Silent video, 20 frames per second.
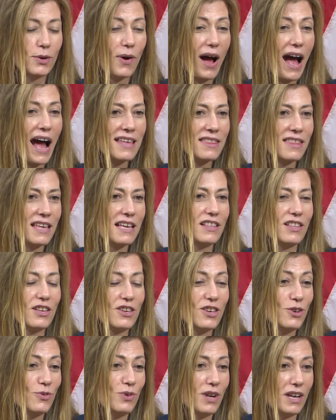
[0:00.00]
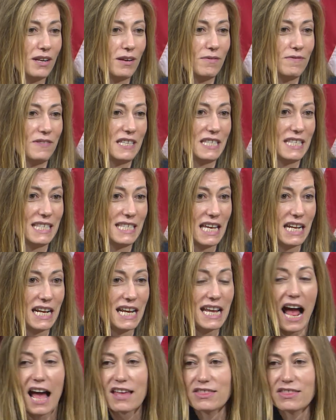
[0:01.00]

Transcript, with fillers: So I think the unit of the city,